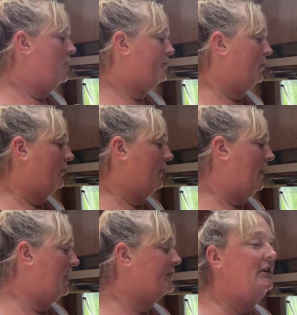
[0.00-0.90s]
But I
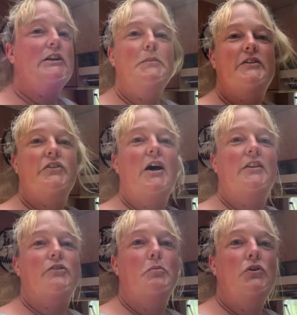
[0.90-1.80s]
had a little bit of that
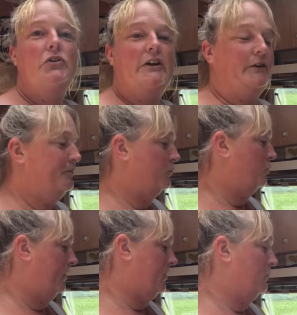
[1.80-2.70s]
this morning
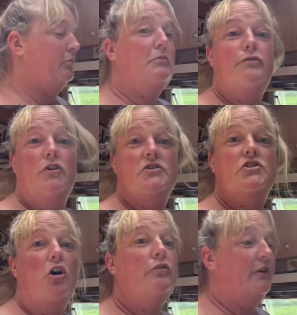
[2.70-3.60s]
with my first
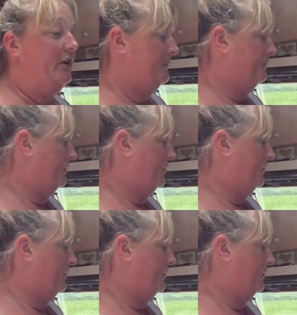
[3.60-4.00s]
coffee,